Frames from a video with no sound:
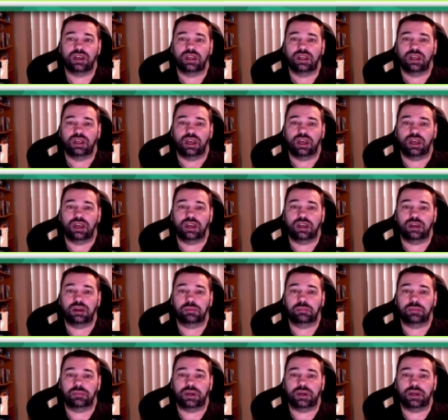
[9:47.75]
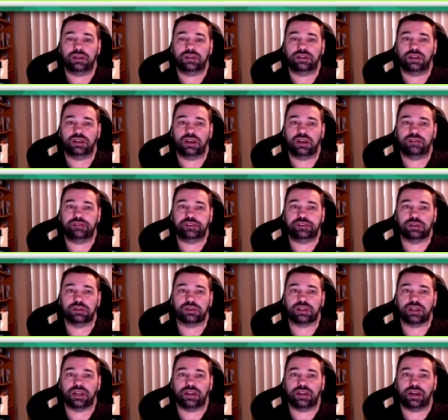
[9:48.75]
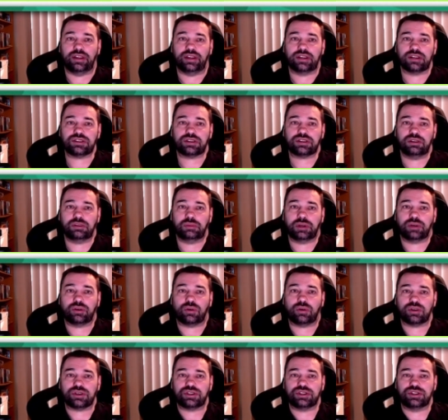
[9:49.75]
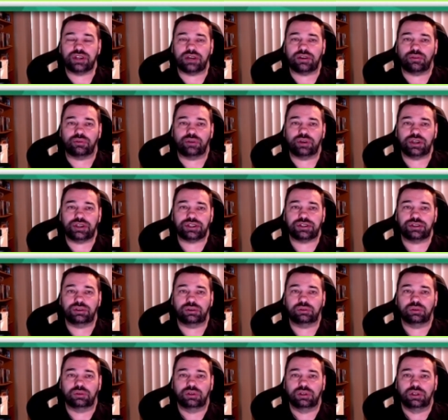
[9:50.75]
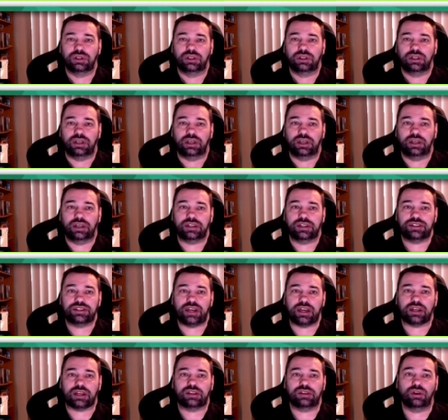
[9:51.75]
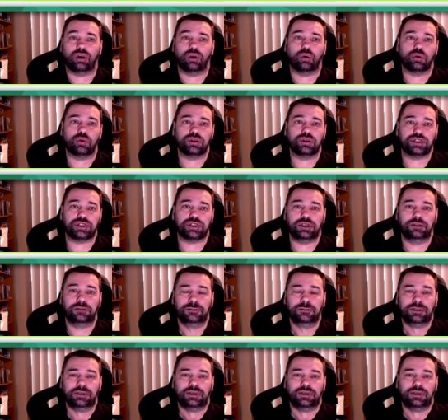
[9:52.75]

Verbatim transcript: Um, and if you look at that, that's going to be cross generational uh, technology.